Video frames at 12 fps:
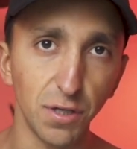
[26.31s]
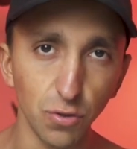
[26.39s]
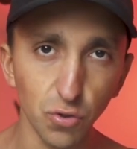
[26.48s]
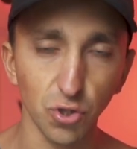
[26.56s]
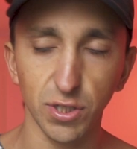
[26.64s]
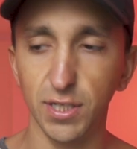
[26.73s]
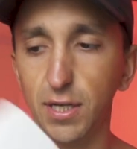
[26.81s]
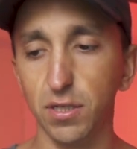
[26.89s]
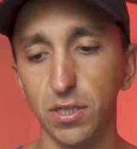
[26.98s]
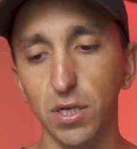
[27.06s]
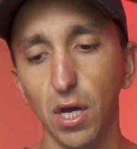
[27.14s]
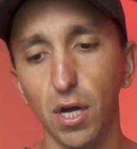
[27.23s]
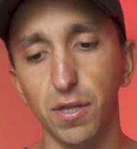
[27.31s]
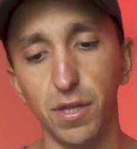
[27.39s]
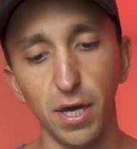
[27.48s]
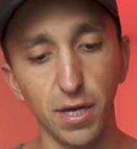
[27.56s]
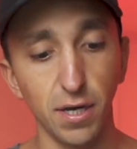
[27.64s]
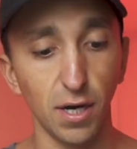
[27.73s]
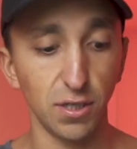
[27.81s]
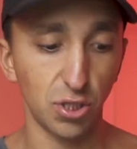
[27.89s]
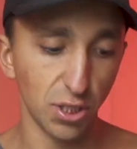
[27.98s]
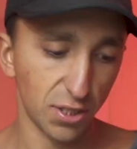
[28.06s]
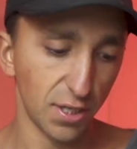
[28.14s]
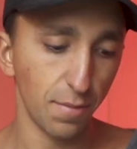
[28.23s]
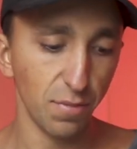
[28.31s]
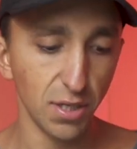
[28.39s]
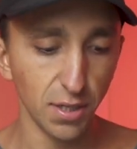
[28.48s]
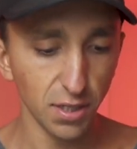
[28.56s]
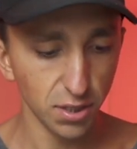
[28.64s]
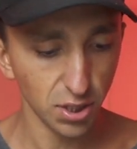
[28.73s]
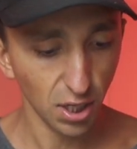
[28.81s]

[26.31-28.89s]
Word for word: NutriSense. They uh, just sent me this,